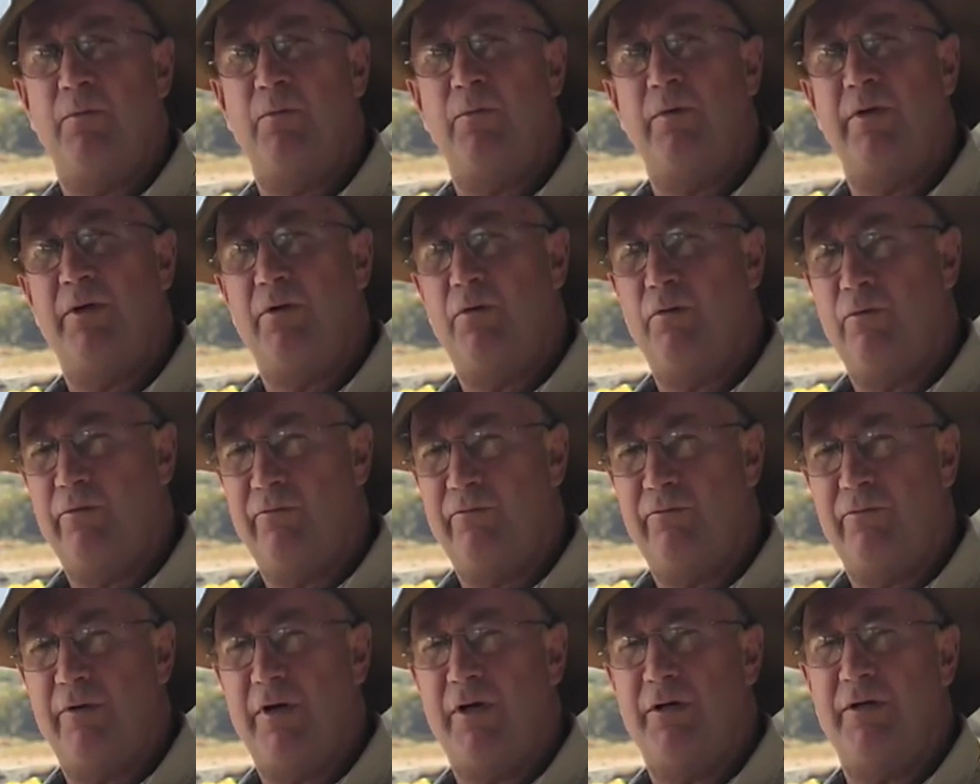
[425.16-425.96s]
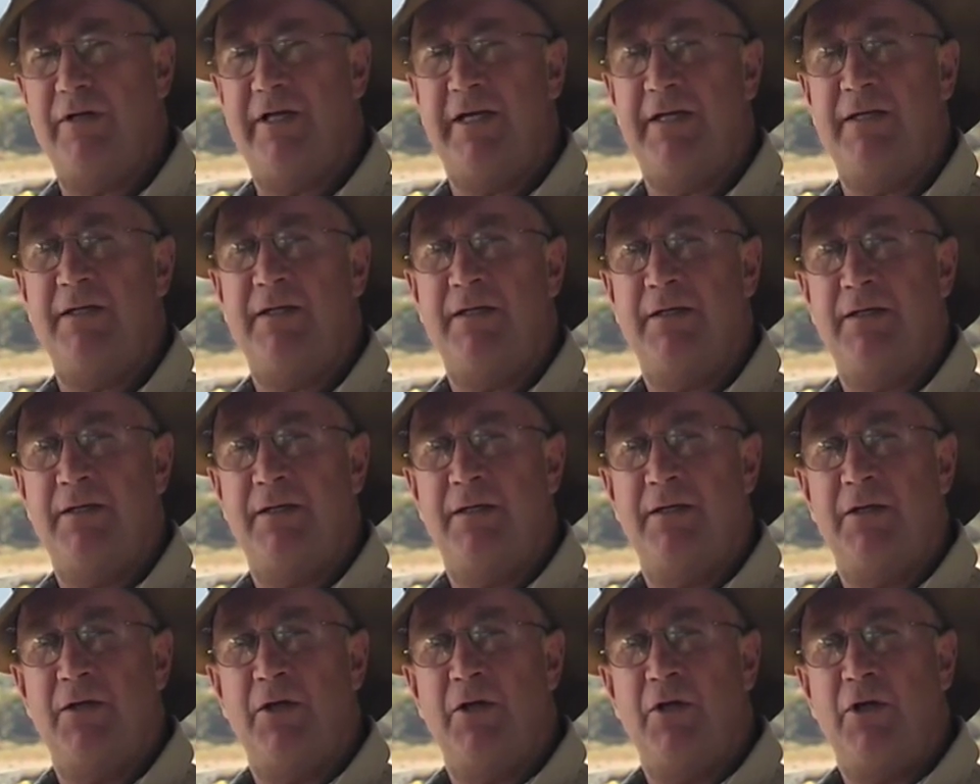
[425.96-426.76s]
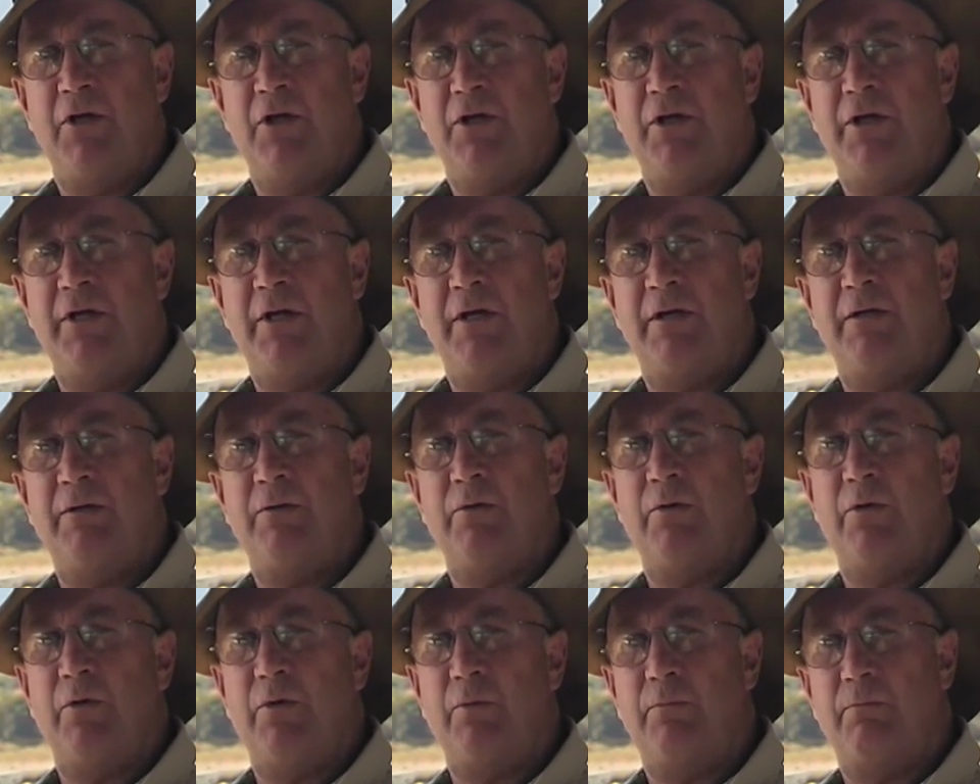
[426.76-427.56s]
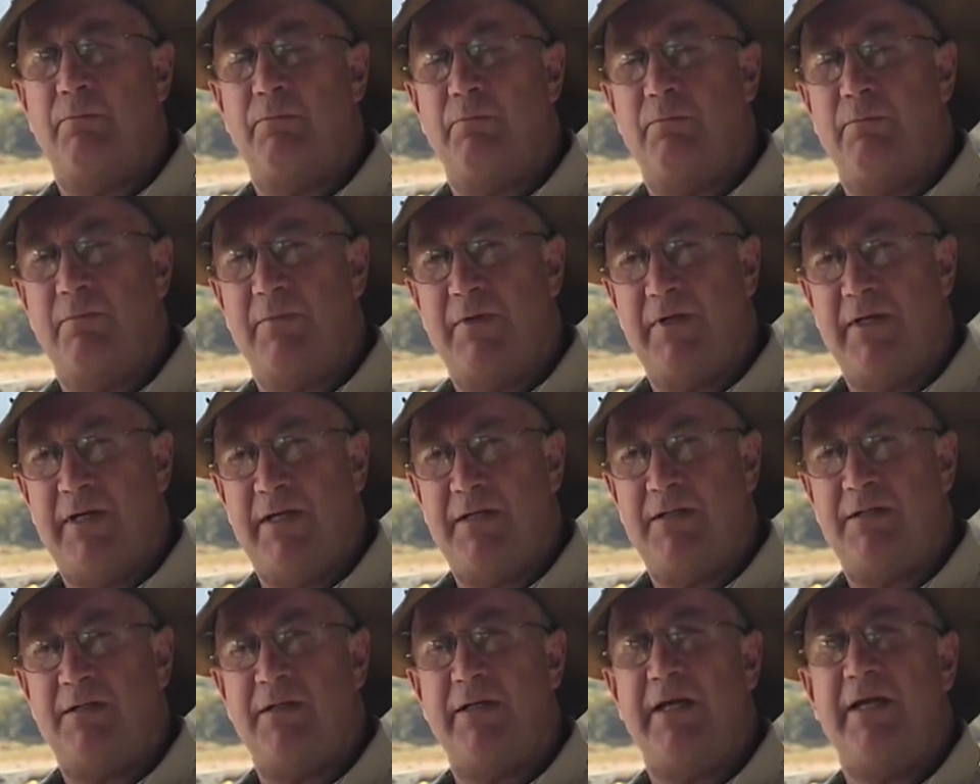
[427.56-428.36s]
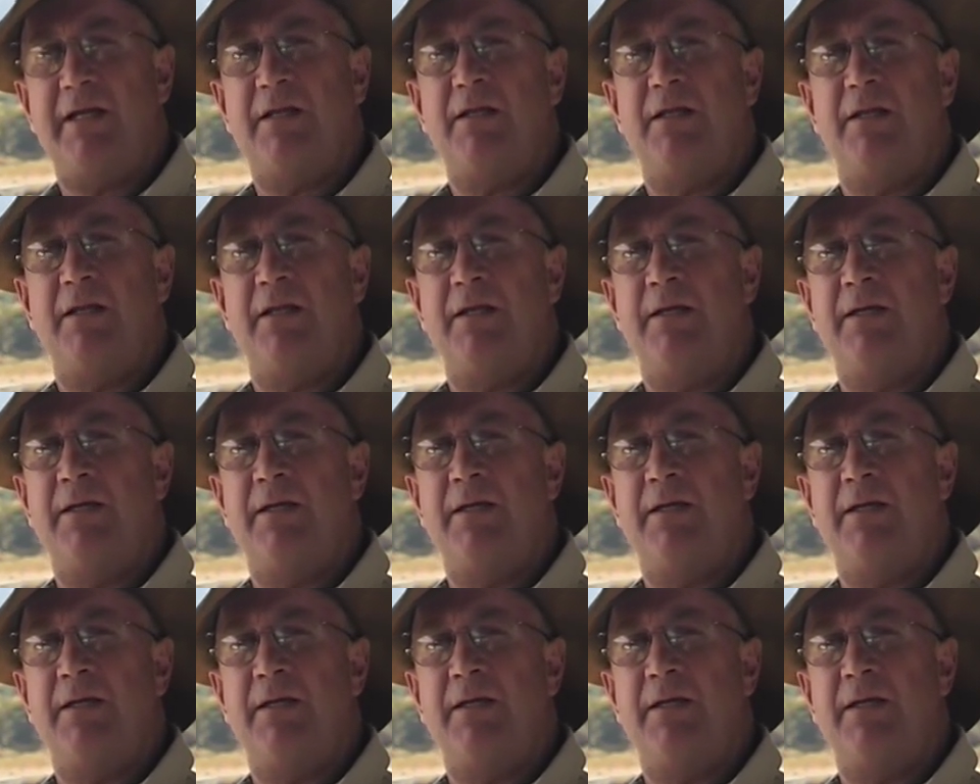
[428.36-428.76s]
with off-roading. You know, yes, get